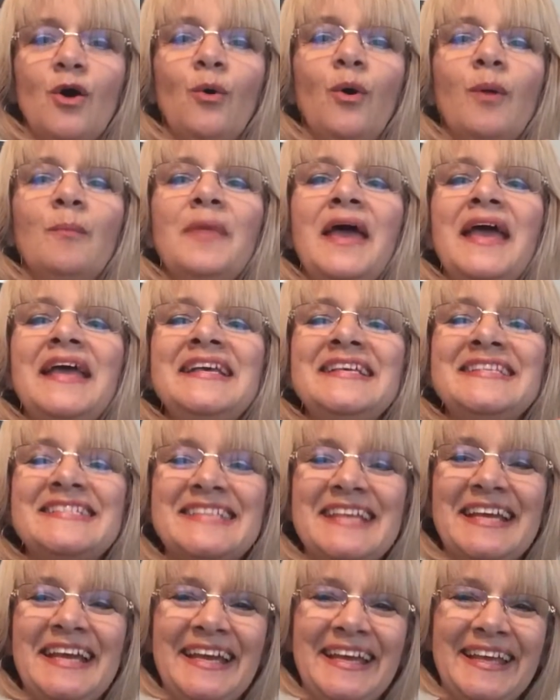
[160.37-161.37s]

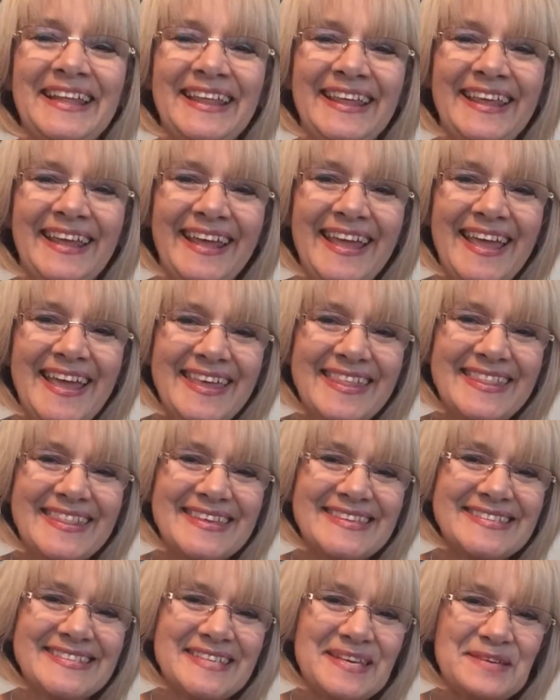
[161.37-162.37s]
amazing
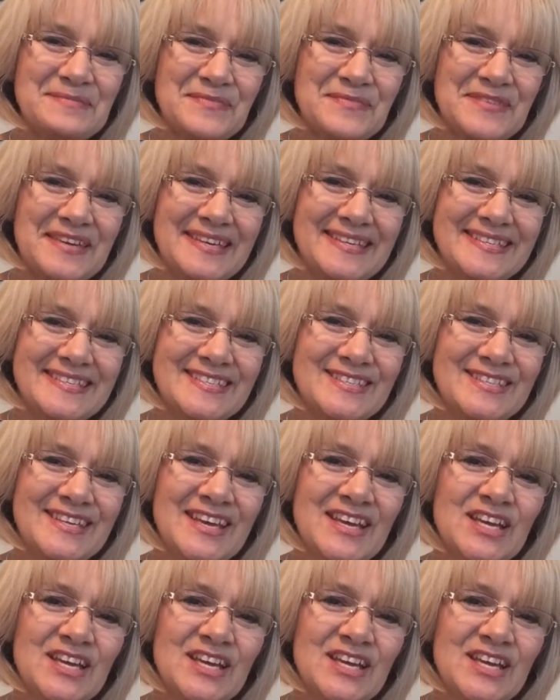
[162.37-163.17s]
the zip is.